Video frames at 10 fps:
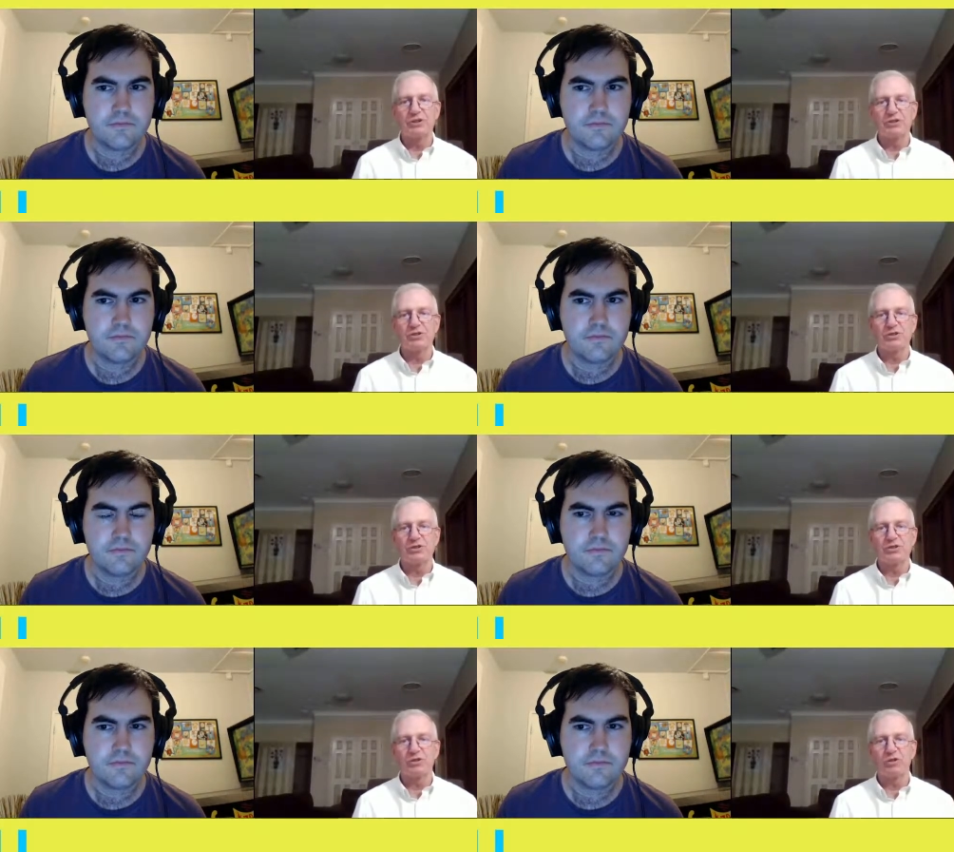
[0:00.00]
Speaker 1: there's
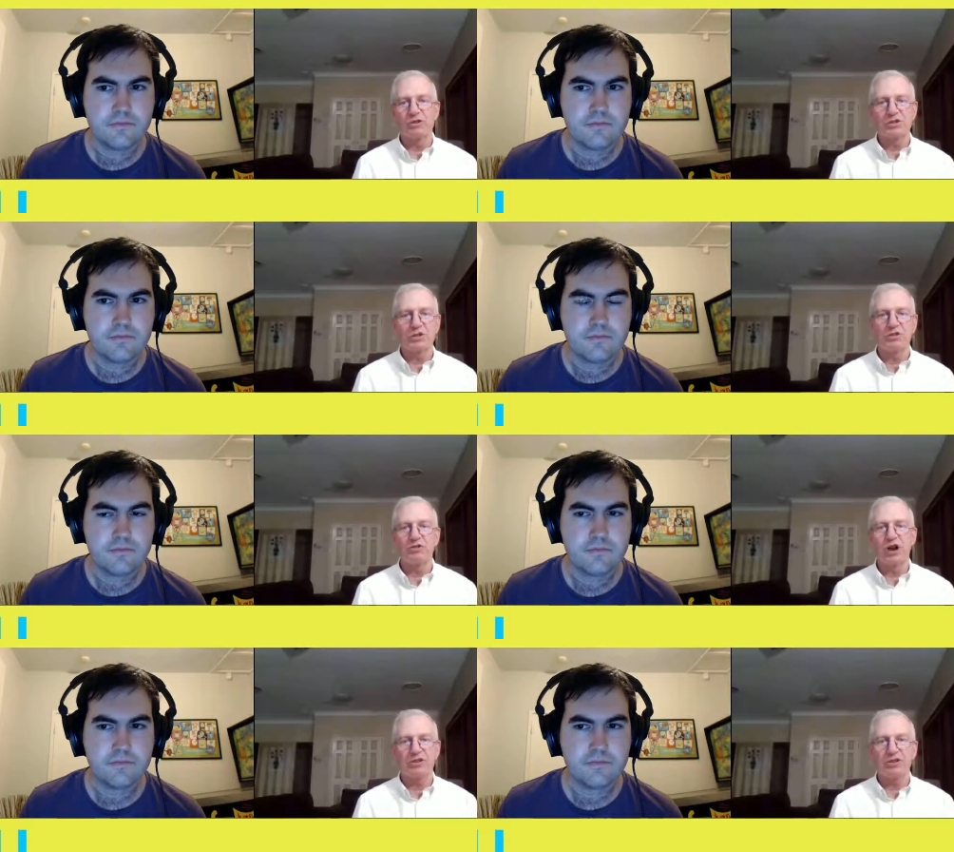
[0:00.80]
obviously a
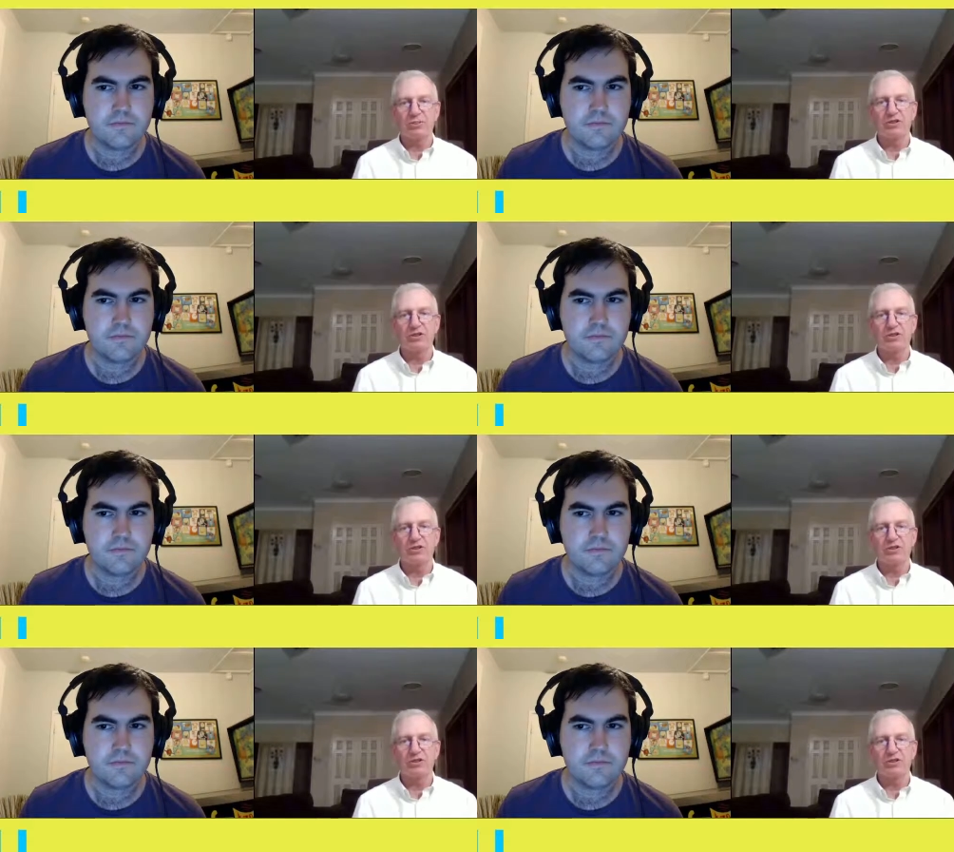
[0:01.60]
growth in